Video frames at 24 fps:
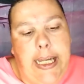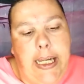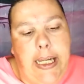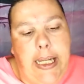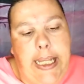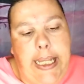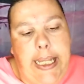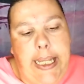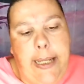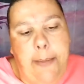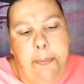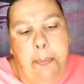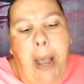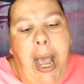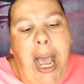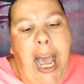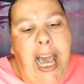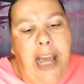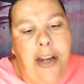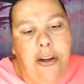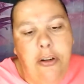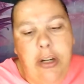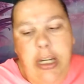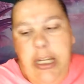in
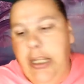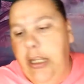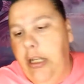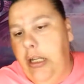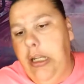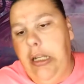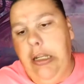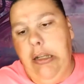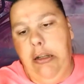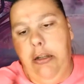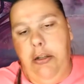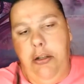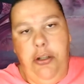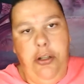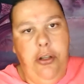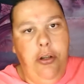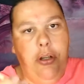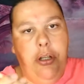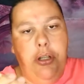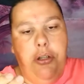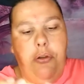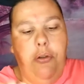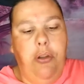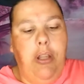pottery you
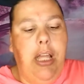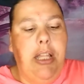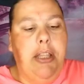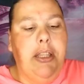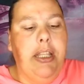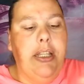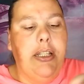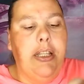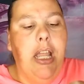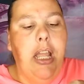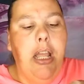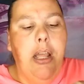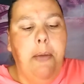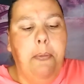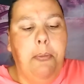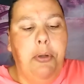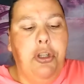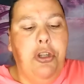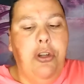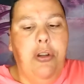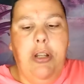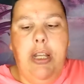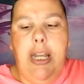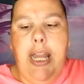could do a lot of things, but
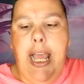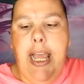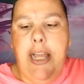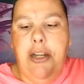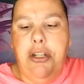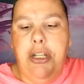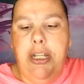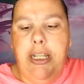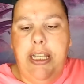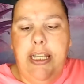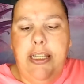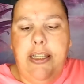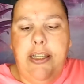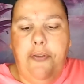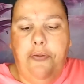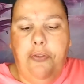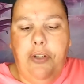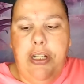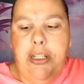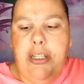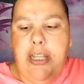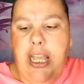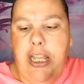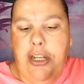you can actually get
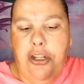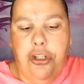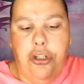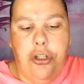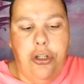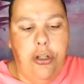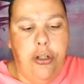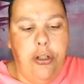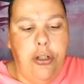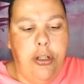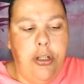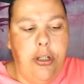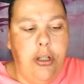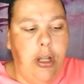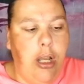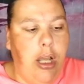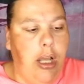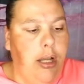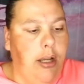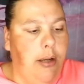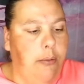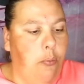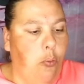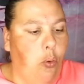different textures
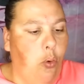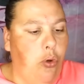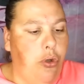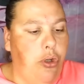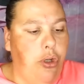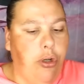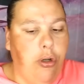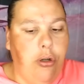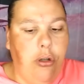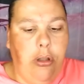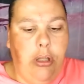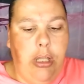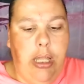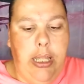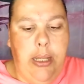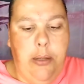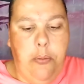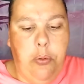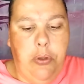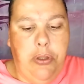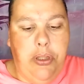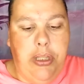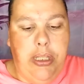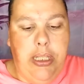on your clay
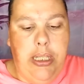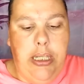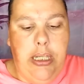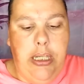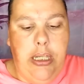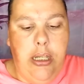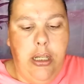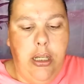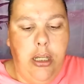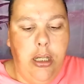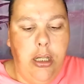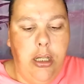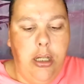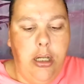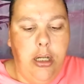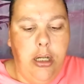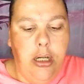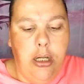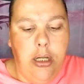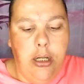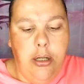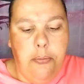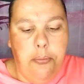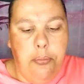with the
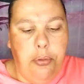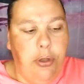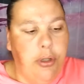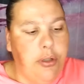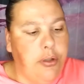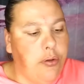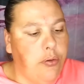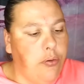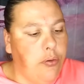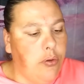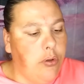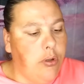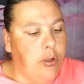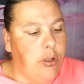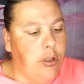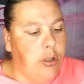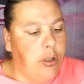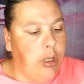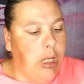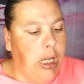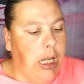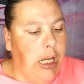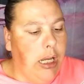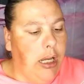bristles.
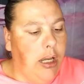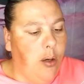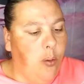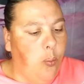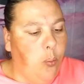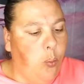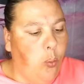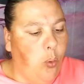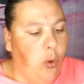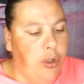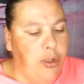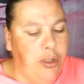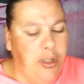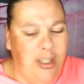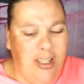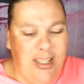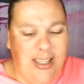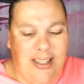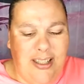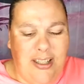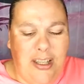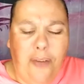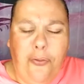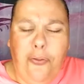One
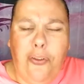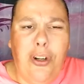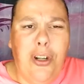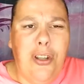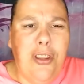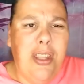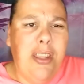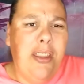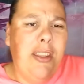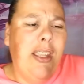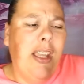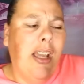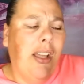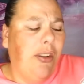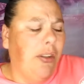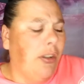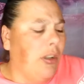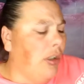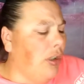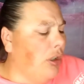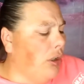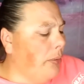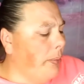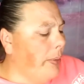stiffer than the other
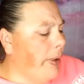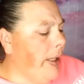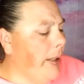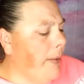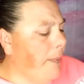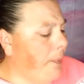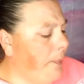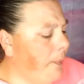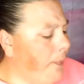a little bit.